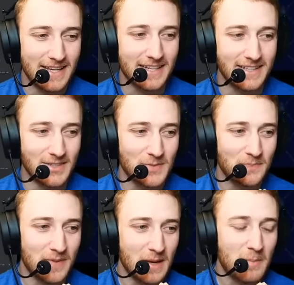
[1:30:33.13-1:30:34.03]
It is.
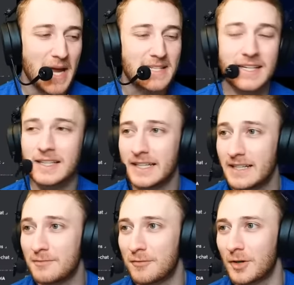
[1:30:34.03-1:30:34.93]

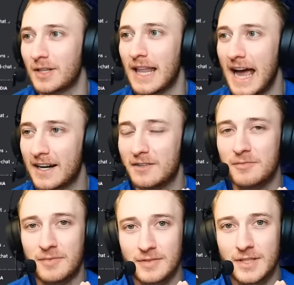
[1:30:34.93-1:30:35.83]
Basically, for a lack of,
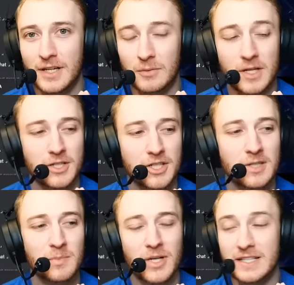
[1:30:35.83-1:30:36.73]
just
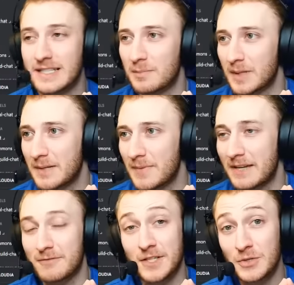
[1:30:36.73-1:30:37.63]
to put it simply,
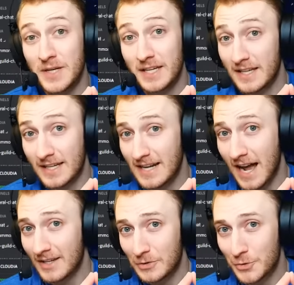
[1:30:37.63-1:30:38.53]
if a unit
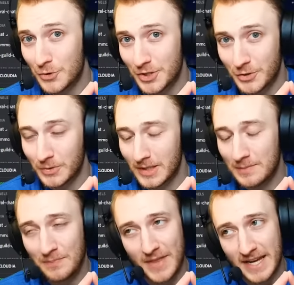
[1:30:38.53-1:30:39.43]
cannot use Trishula,
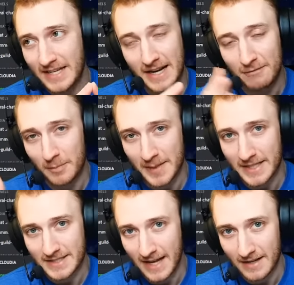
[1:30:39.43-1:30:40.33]
they can never be
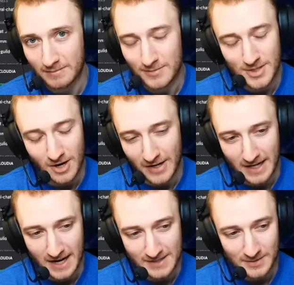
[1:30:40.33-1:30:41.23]
a 10. Sorry,
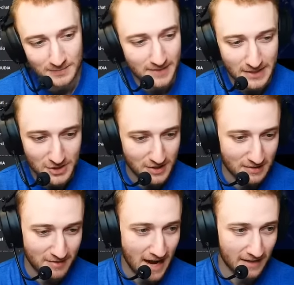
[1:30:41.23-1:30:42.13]
guys. It's
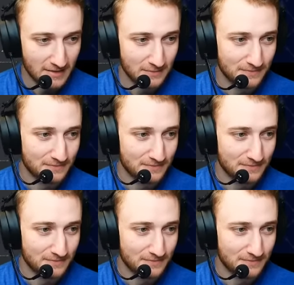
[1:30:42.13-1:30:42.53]
just a fact.